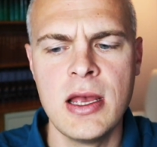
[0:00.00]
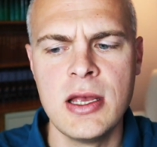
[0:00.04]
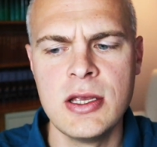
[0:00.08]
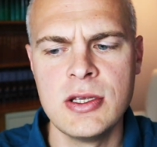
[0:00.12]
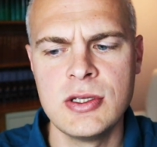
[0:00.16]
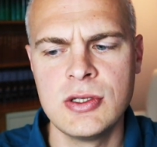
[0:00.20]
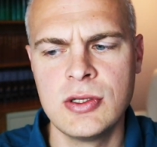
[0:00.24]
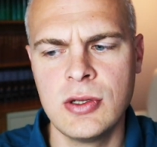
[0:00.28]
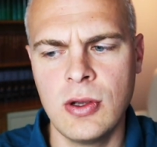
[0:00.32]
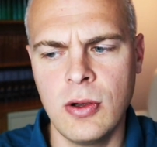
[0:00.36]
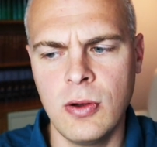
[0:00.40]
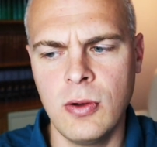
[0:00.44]

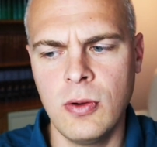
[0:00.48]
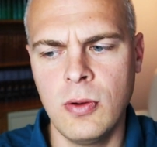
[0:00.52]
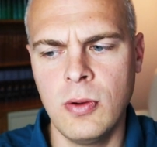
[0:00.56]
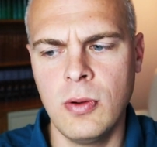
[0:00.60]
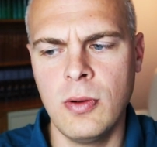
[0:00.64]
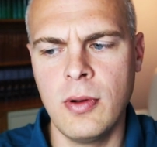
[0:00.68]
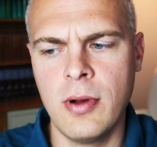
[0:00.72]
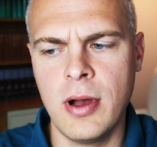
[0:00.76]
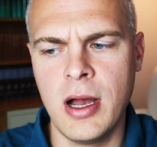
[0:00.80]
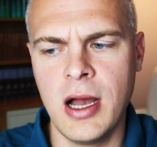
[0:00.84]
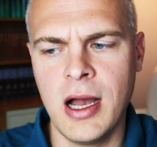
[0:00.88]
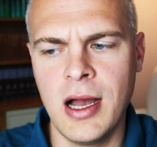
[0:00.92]

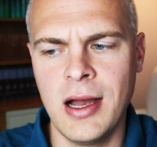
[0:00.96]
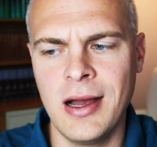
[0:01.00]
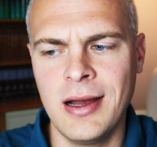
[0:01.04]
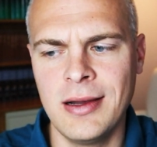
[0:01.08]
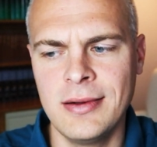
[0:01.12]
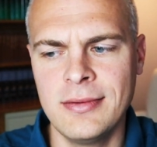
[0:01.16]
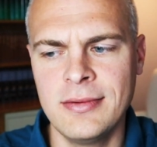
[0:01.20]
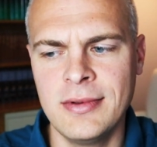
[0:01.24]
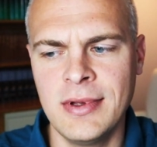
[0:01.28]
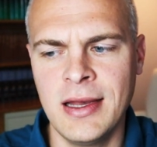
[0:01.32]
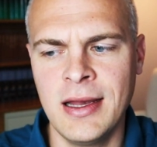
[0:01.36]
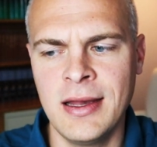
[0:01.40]
So
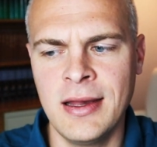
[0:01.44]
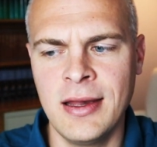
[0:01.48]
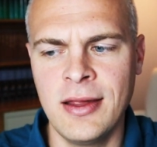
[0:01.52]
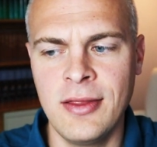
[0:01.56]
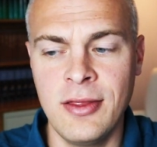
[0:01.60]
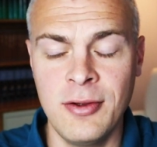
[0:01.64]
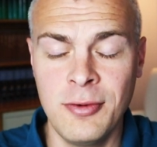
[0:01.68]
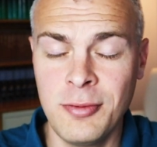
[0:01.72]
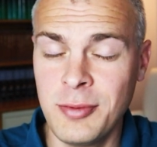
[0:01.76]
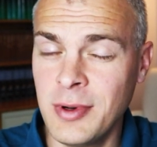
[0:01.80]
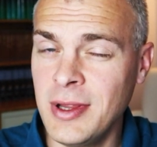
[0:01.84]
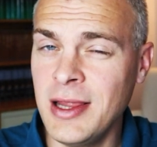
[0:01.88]

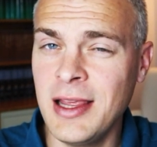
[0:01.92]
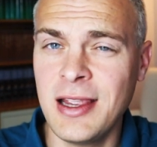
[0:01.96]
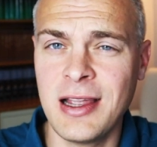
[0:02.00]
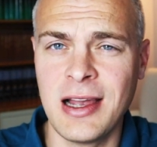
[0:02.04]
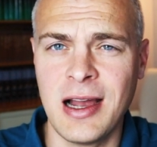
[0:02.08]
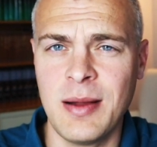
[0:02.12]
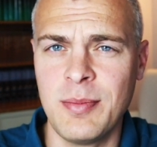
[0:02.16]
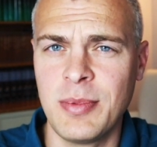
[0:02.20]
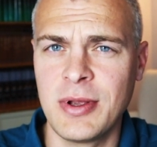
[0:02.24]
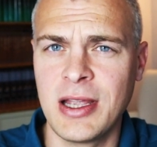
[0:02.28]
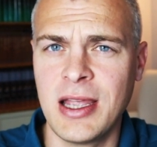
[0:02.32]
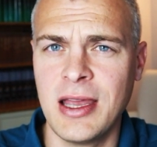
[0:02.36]
they're really
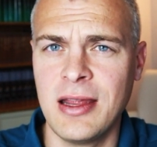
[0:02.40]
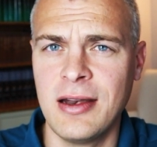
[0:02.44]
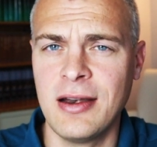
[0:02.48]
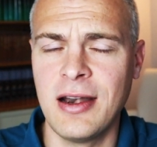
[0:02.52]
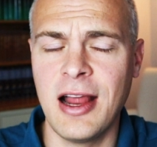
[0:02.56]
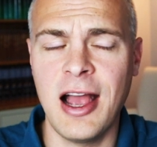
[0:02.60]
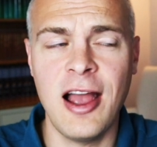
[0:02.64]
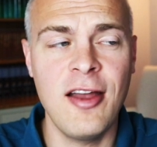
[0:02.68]
complicated.